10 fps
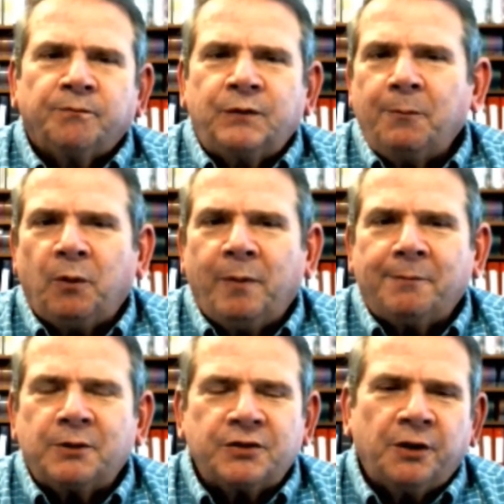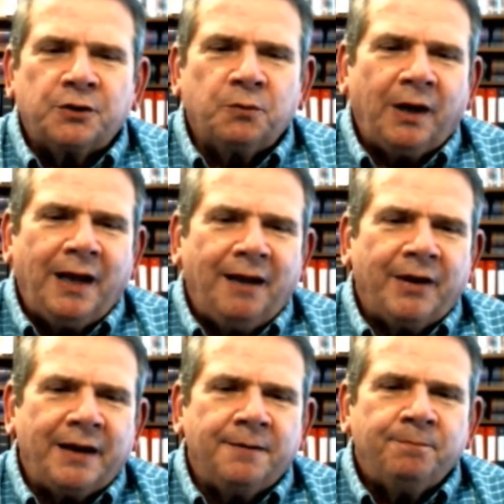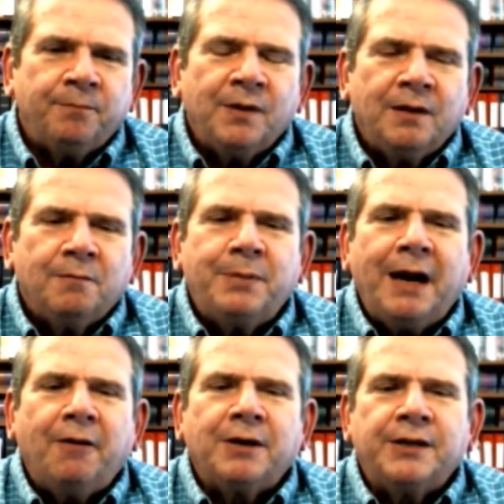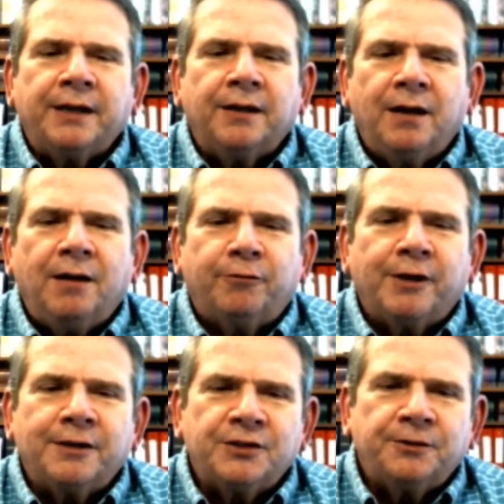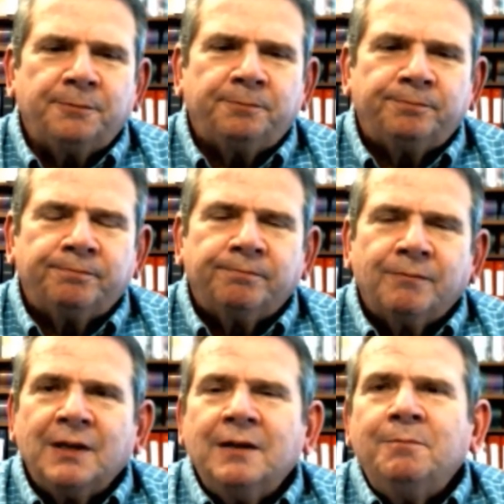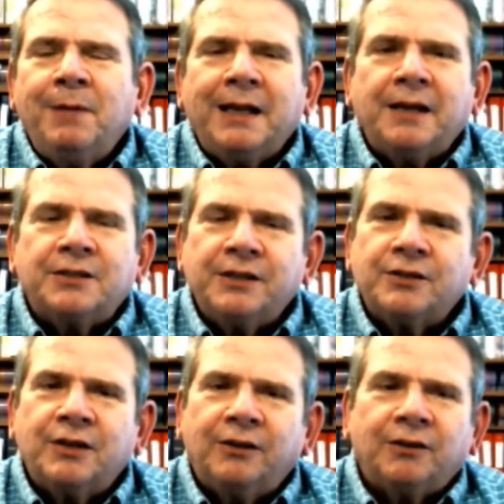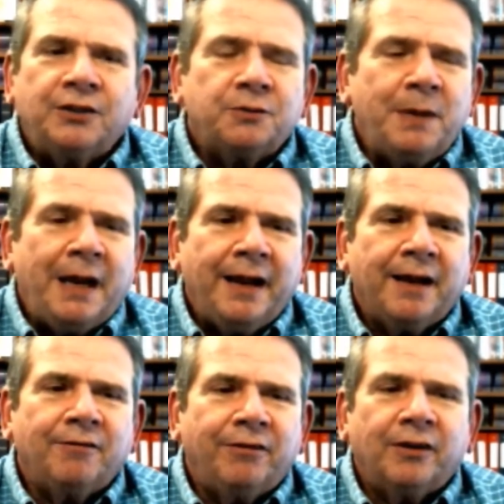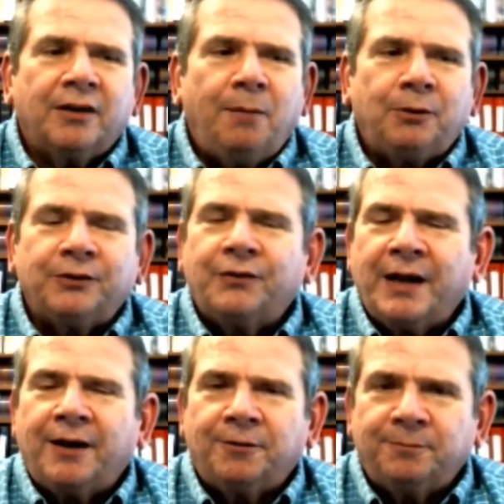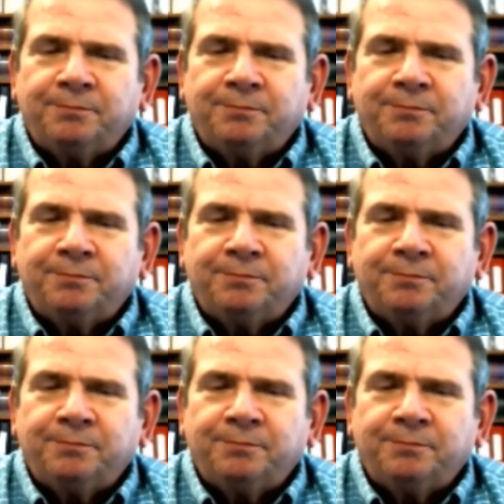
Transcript: Temple Baptist Church will have a parenting conference. My guess is that there'll just be a handful of couples there